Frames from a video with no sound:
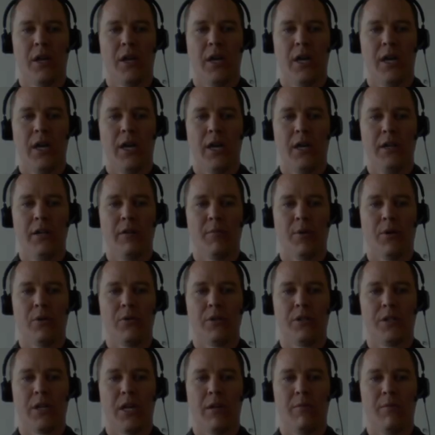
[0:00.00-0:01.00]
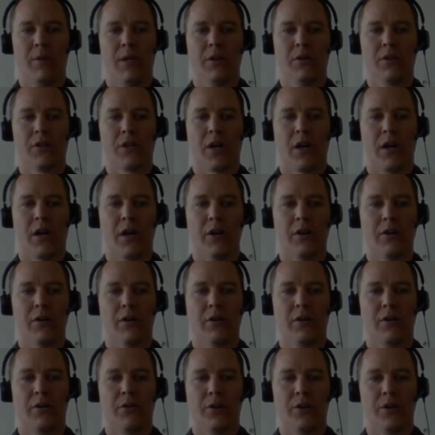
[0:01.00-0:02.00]
and about 10 meters higher
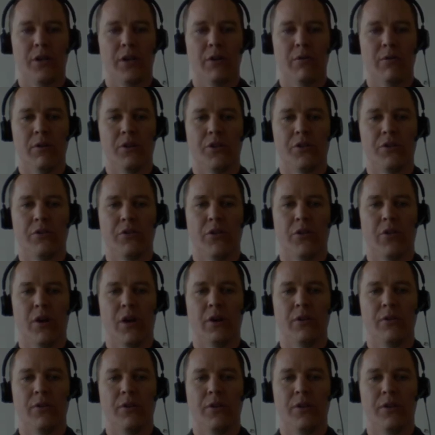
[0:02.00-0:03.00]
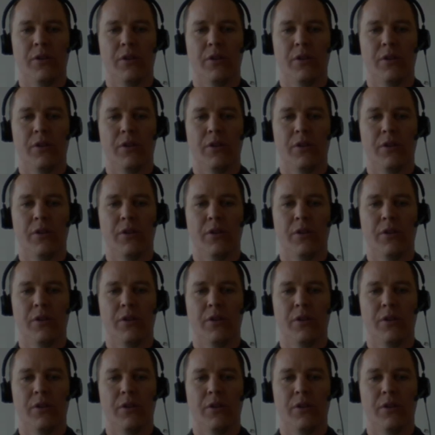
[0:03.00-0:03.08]
than the original ground.